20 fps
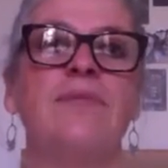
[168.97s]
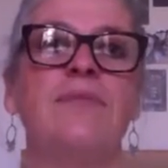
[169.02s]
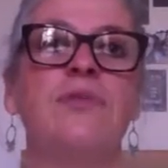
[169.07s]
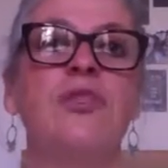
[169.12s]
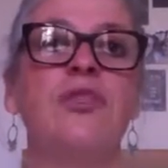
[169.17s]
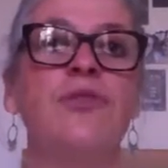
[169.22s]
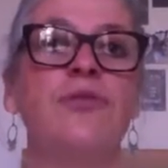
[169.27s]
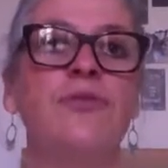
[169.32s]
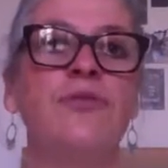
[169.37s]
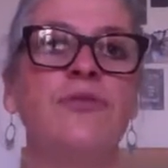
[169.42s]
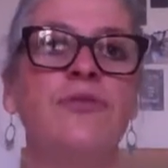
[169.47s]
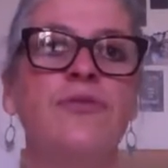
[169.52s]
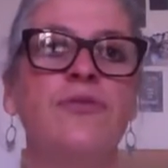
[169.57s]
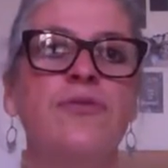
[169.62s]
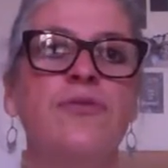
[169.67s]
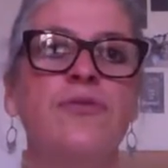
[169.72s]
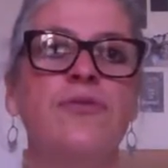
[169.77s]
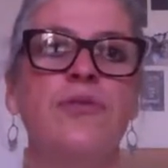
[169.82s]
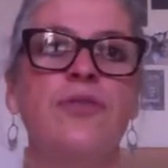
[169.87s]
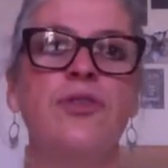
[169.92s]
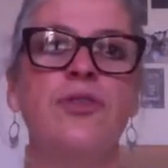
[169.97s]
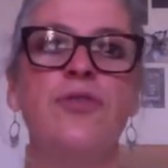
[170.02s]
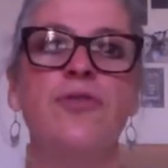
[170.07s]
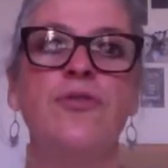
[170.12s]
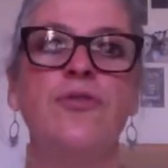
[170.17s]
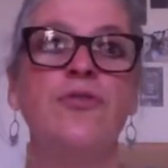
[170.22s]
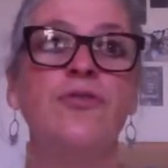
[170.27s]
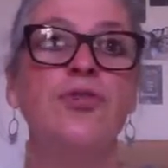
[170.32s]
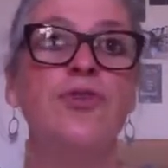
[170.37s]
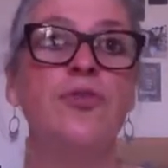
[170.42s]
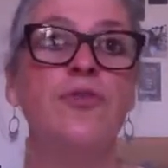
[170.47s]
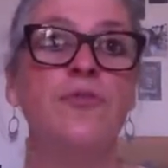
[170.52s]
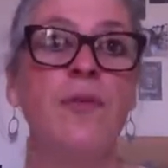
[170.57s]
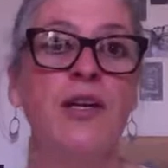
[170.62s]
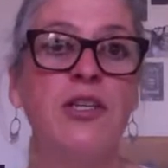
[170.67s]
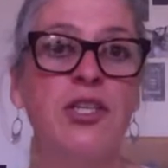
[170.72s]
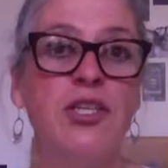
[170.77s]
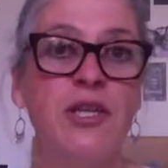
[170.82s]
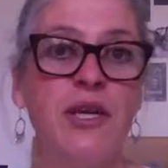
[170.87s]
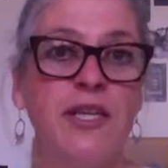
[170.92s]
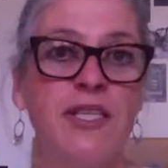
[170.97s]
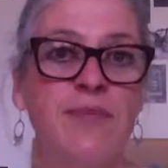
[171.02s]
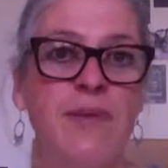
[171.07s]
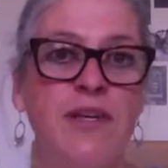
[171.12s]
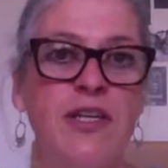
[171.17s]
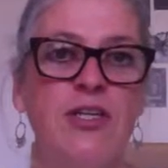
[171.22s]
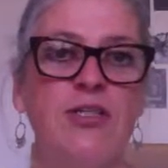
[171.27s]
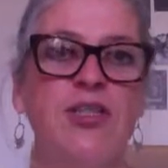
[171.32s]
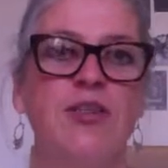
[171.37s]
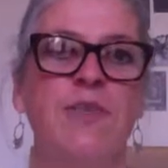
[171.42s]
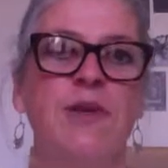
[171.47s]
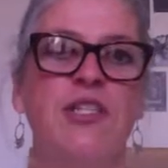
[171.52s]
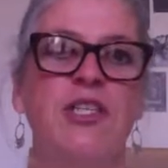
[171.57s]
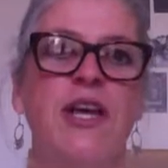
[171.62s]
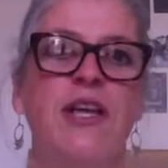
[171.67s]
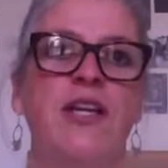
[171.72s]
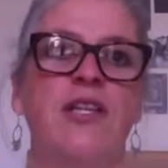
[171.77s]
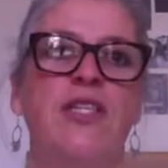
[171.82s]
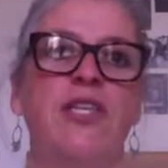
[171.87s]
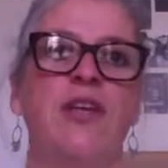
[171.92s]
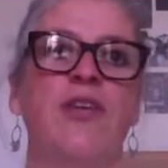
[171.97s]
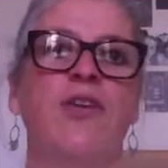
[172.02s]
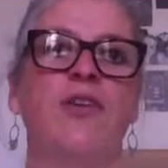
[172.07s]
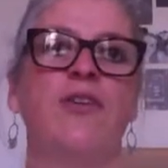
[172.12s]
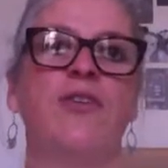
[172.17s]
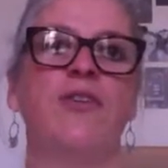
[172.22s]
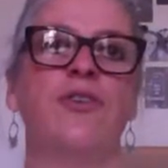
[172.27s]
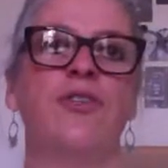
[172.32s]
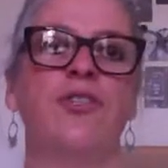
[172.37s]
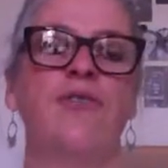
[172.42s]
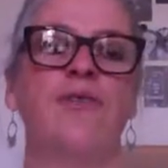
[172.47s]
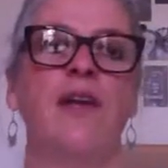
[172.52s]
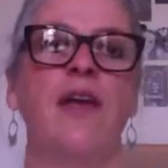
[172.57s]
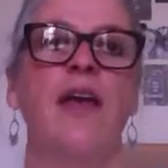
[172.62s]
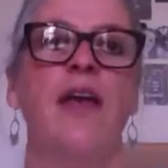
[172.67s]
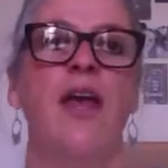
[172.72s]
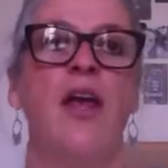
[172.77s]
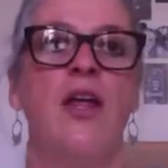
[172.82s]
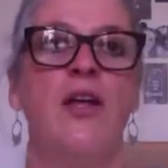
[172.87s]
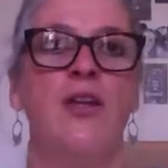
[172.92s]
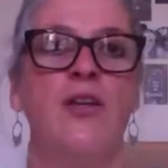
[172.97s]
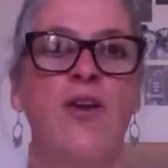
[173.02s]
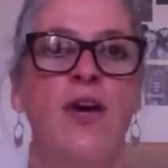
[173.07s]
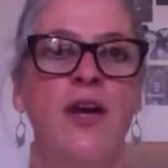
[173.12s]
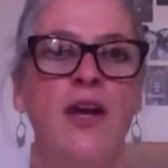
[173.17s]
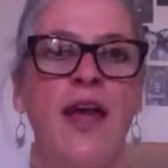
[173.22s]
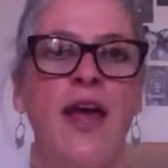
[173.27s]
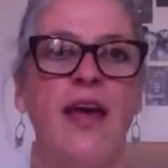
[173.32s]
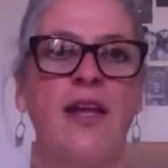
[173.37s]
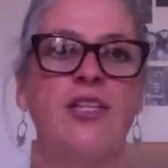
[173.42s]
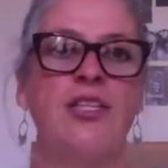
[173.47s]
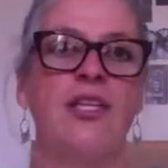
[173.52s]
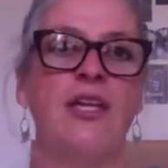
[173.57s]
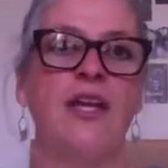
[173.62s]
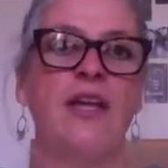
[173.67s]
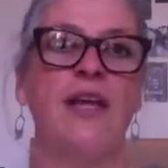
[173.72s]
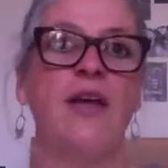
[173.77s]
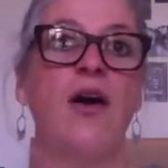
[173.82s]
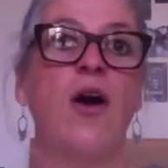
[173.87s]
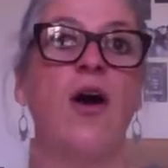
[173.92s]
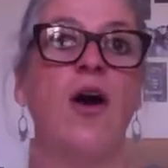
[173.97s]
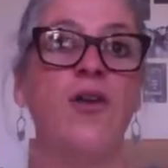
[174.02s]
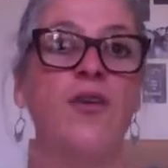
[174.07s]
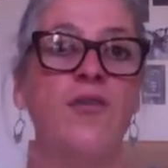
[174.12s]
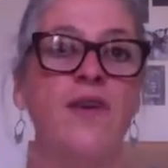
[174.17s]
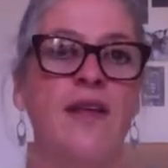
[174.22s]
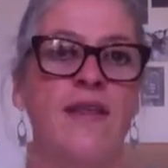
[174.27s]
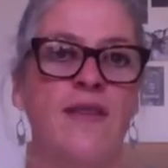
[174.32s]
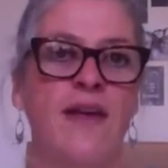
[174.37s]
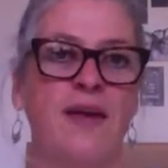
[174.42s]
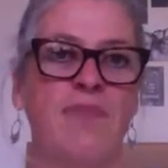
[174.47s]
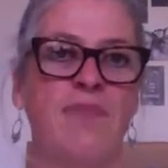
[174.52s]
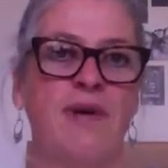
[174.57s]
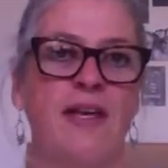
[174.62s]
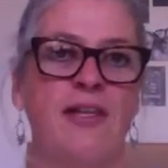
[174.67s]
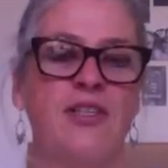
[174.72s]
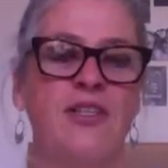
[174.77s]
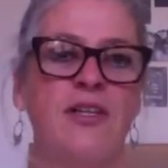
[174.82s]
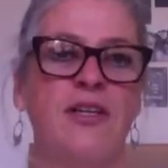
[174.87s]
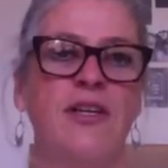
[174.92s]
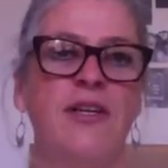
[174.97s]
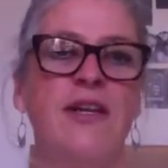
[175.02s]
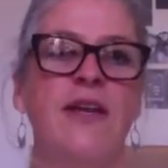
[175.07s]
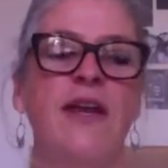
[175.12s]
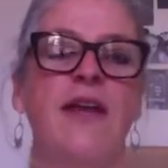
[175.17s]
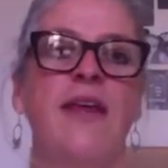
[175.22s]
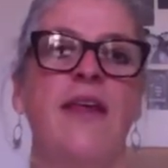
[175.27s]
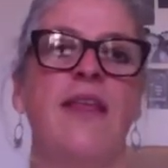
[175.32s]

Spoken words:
too much, expending too much energy on nurturing, not actually honoring that masculine,